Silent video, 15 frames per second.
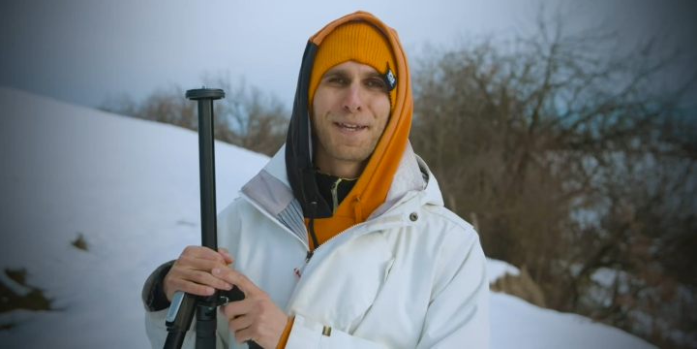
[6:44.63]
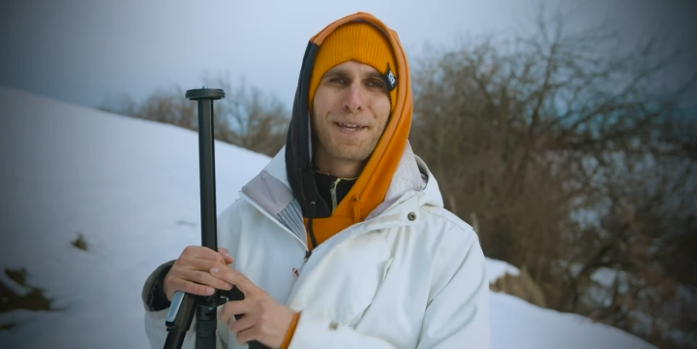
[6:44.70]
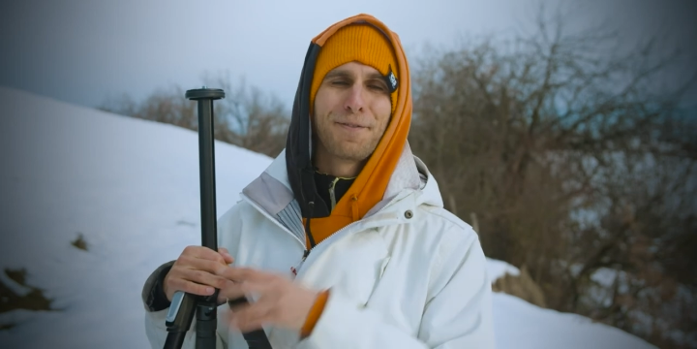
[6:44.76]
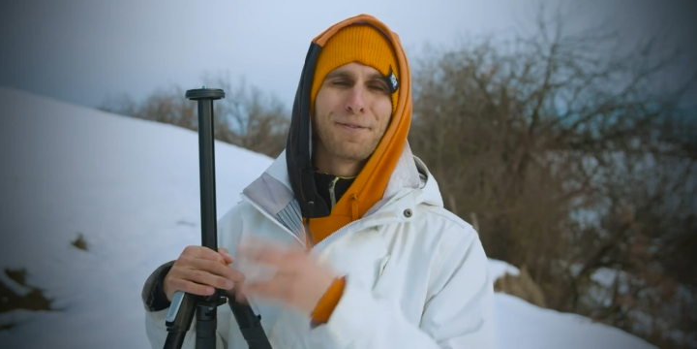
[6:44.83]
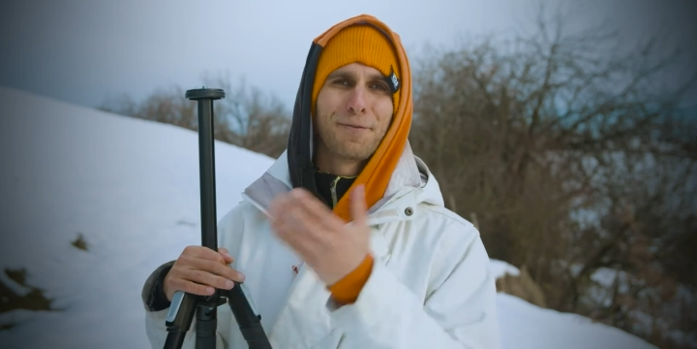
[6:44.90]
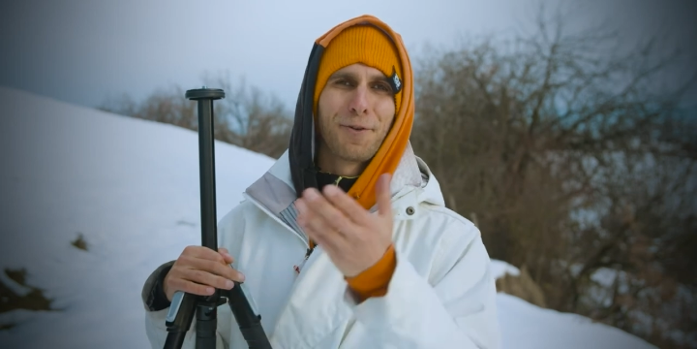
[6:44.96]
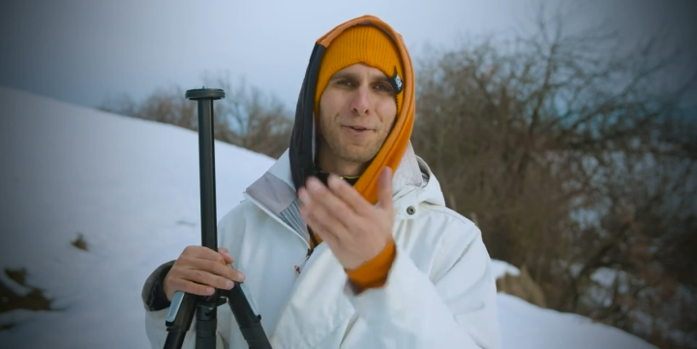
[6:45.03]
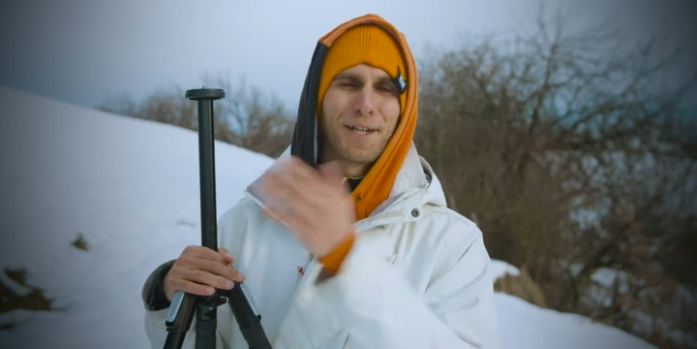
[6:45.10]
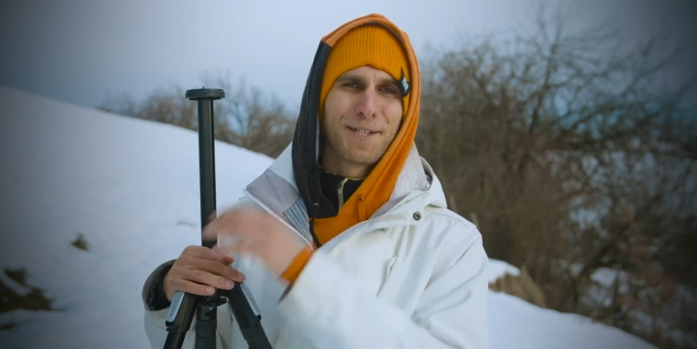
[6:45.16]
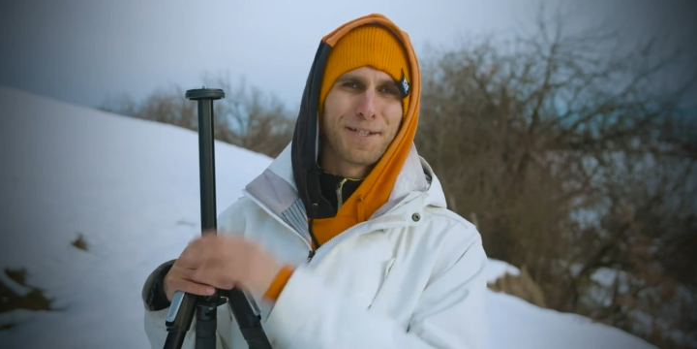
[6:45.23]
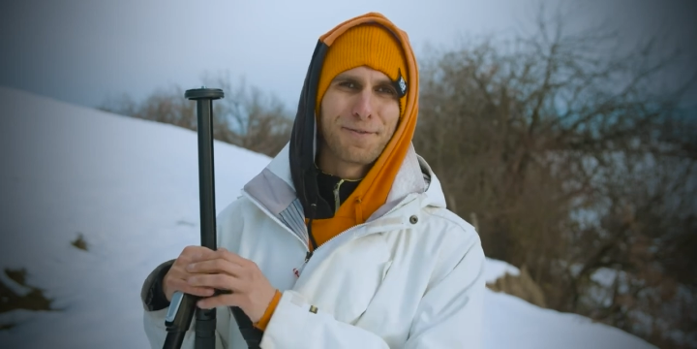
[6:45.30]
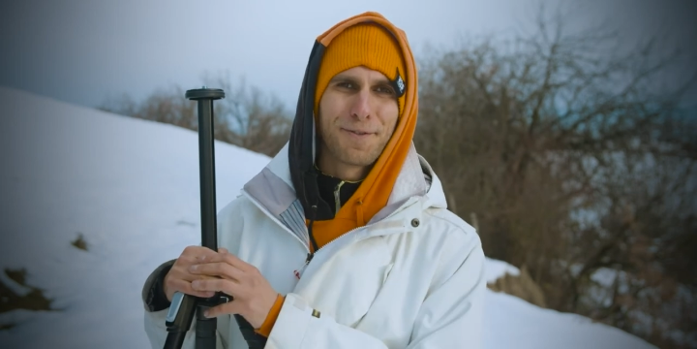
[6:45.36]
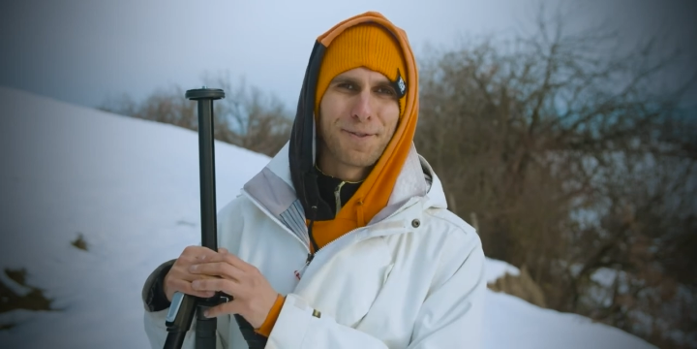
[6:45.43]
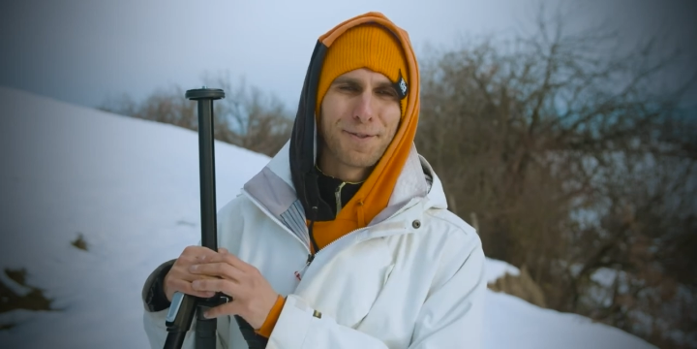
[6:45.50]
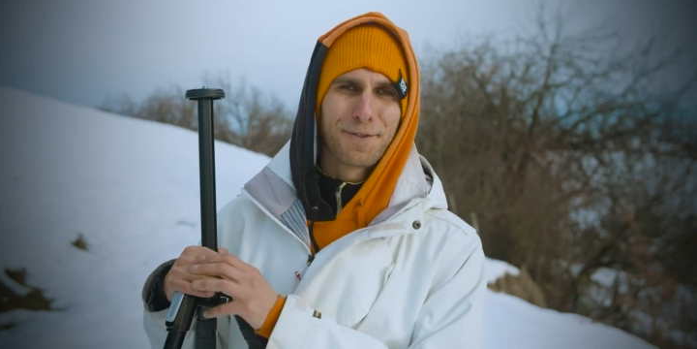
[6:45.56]
even for
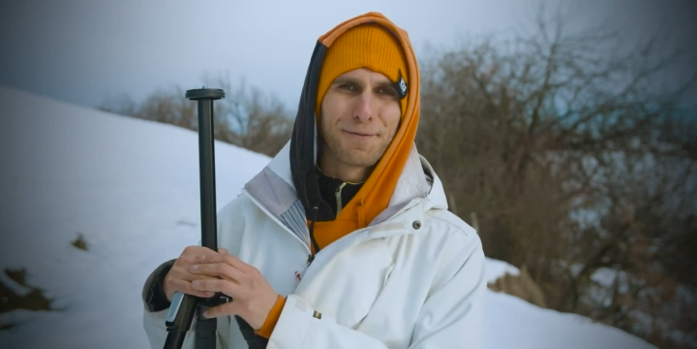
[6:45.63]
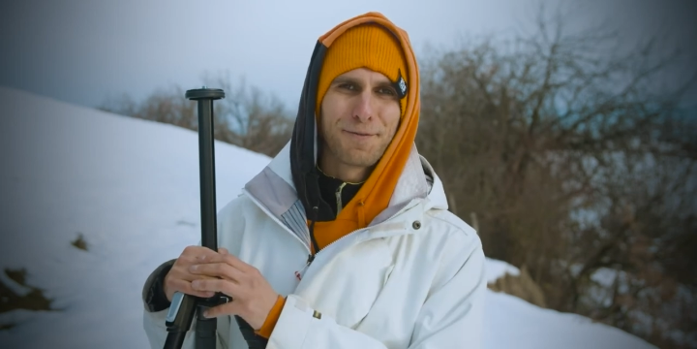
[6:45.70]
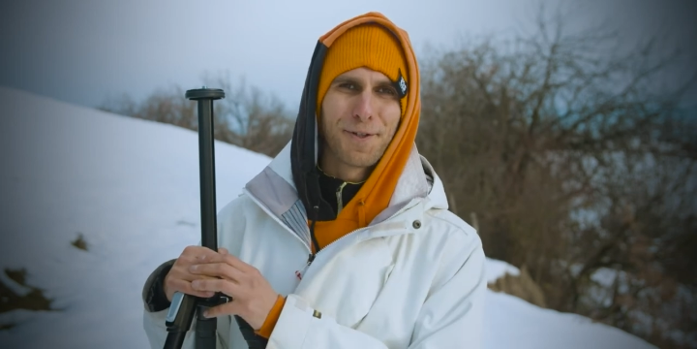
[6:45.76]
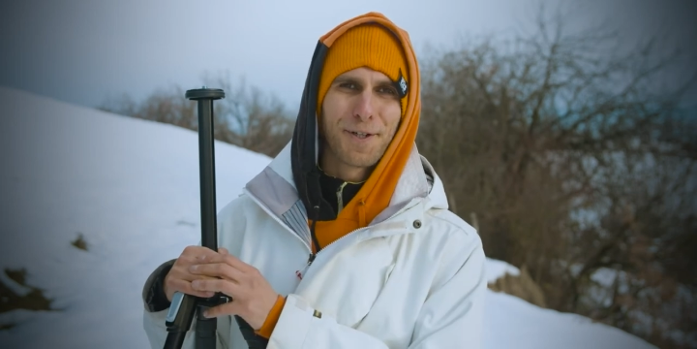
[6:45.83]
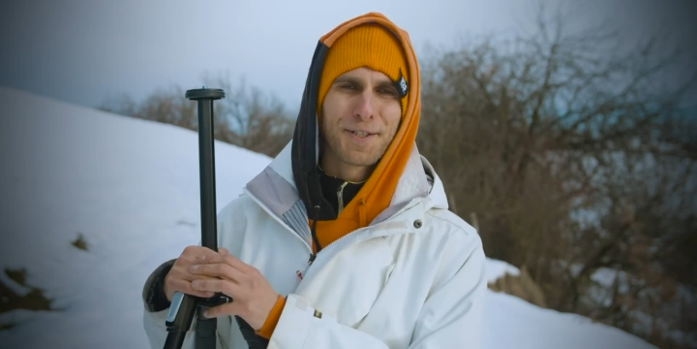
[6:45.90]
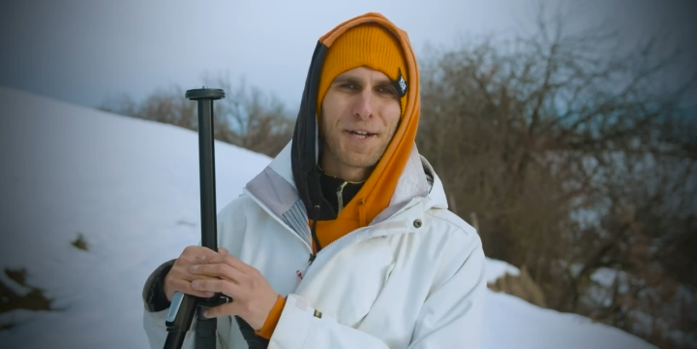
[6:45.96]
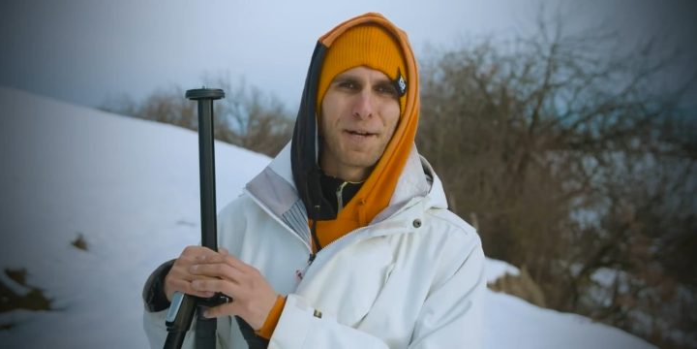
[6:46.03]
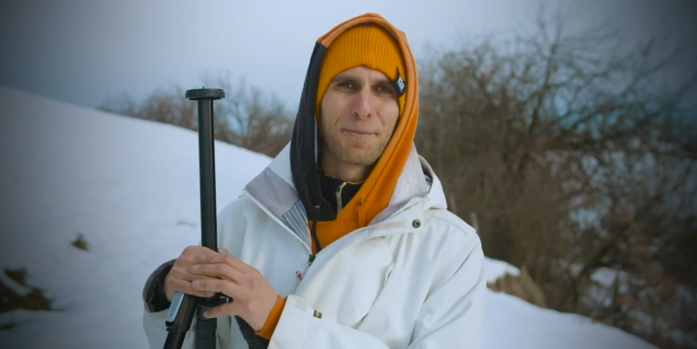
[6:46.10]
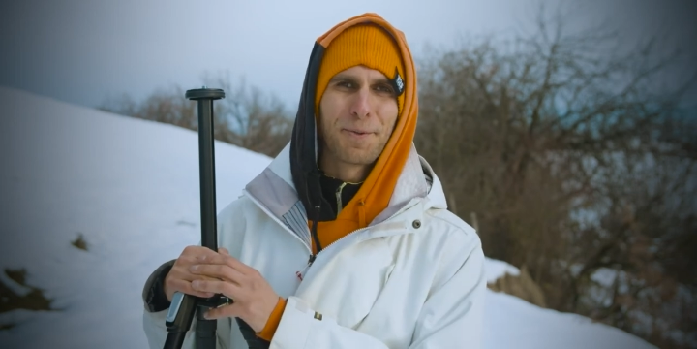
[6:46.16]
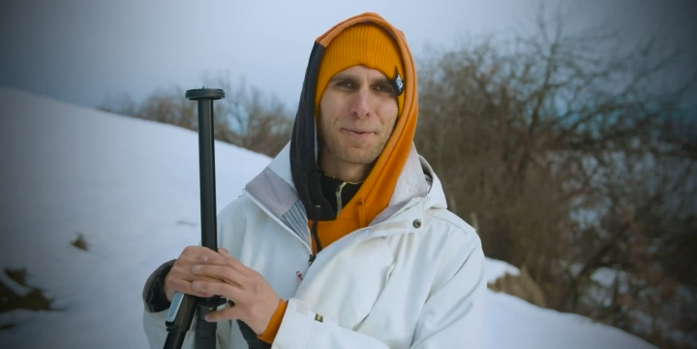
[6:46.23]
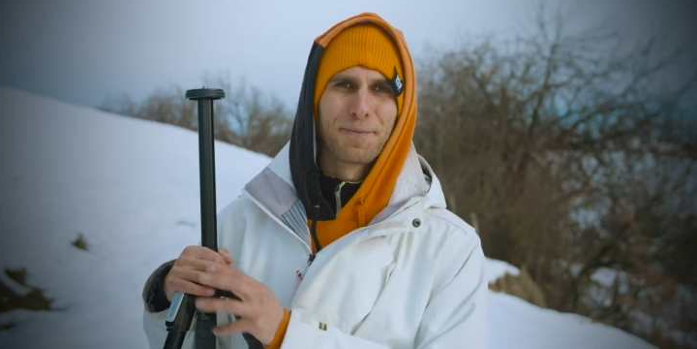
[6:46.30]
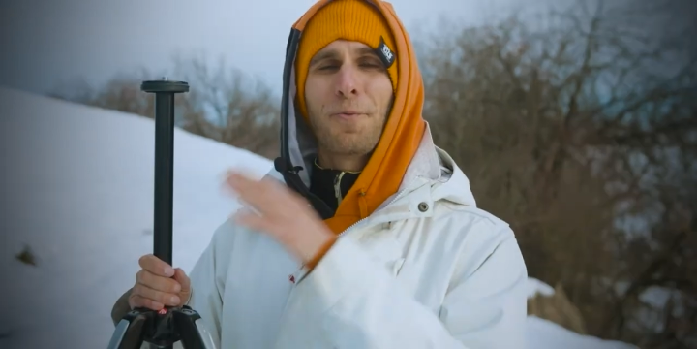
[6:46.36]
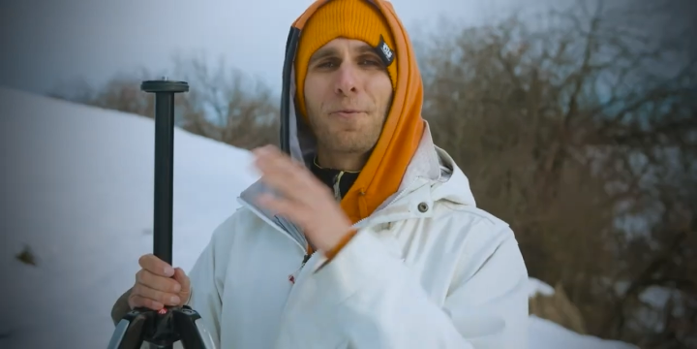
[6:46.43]
interviews, for example.